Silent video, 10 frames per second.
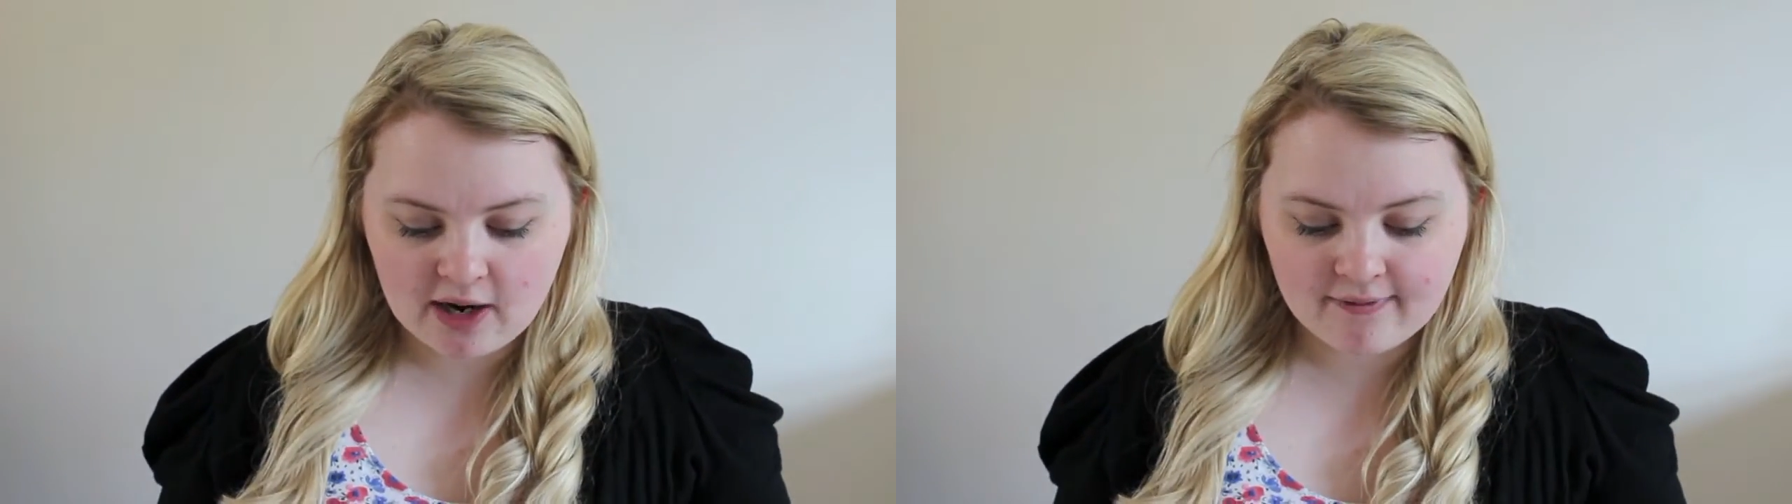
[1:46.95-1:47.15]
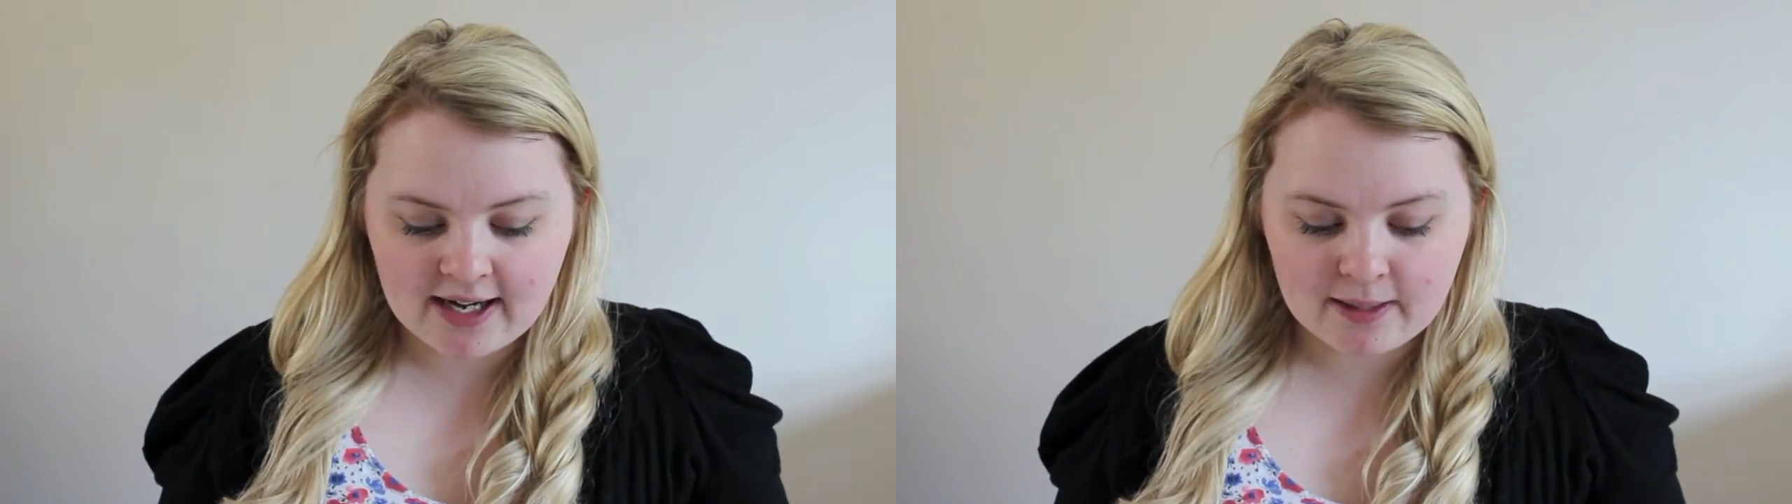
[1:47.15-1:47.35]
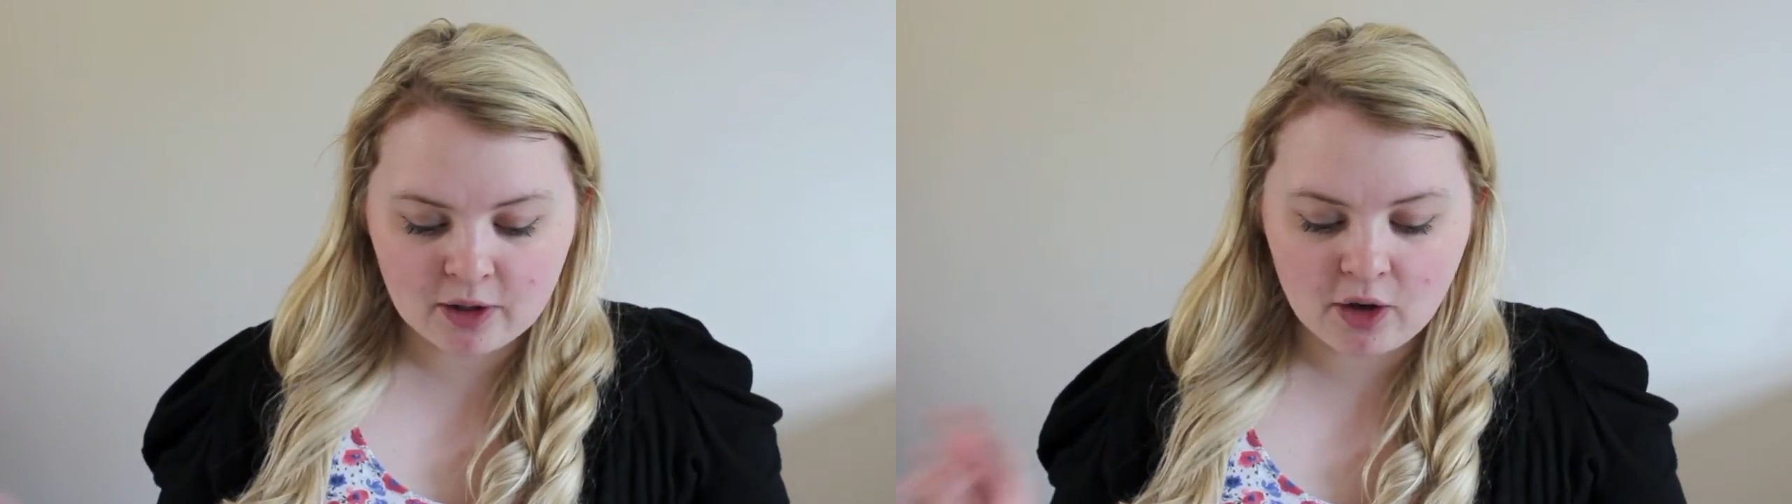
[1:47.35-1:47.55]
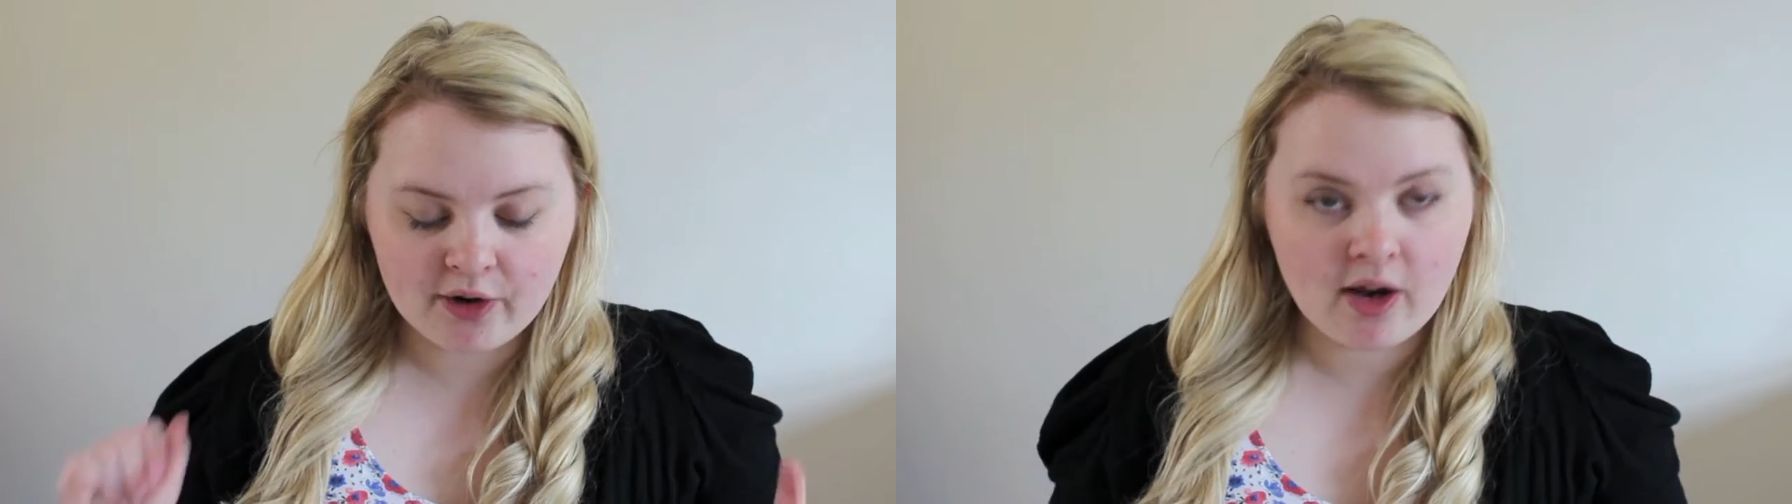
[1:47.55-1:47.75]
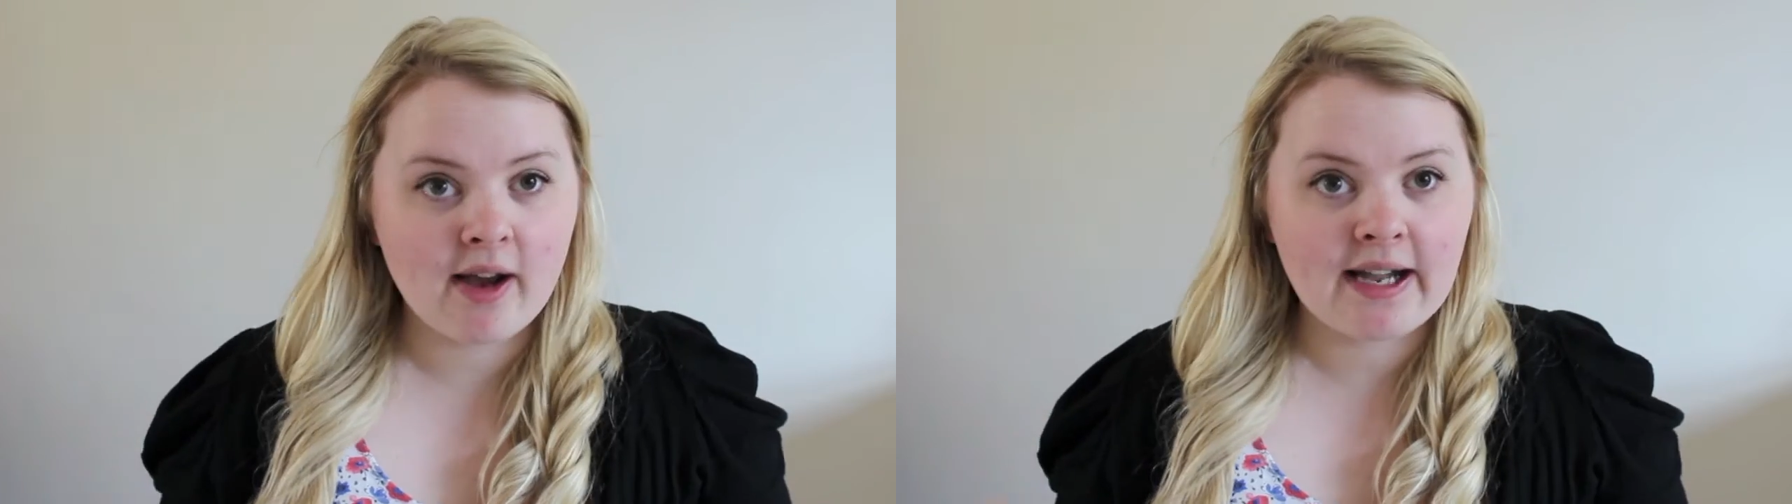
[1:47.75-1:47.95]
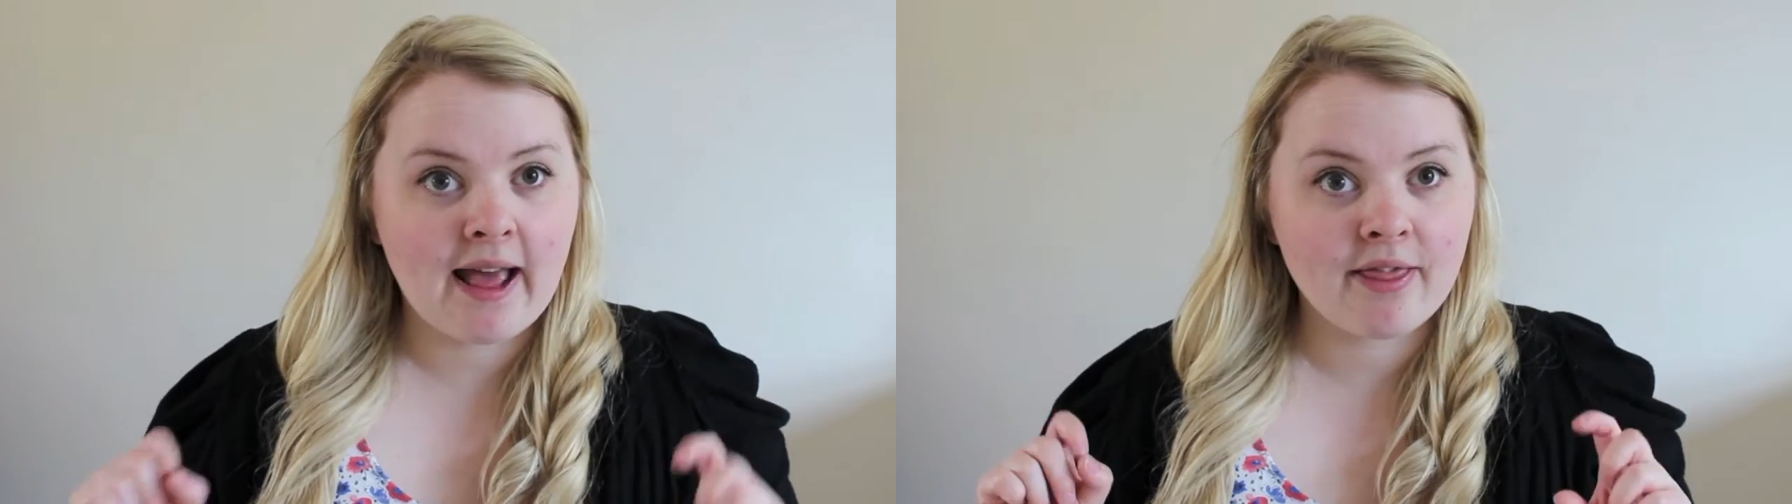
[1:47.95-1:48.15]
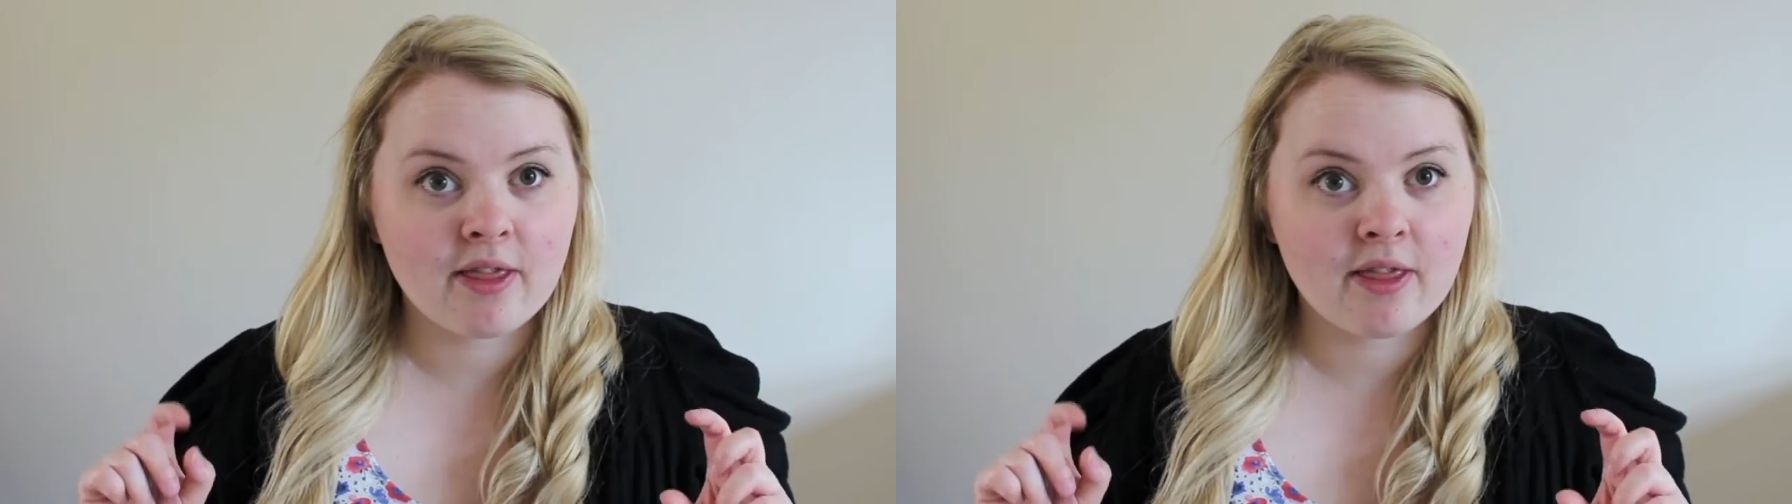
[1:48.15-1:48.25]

available online at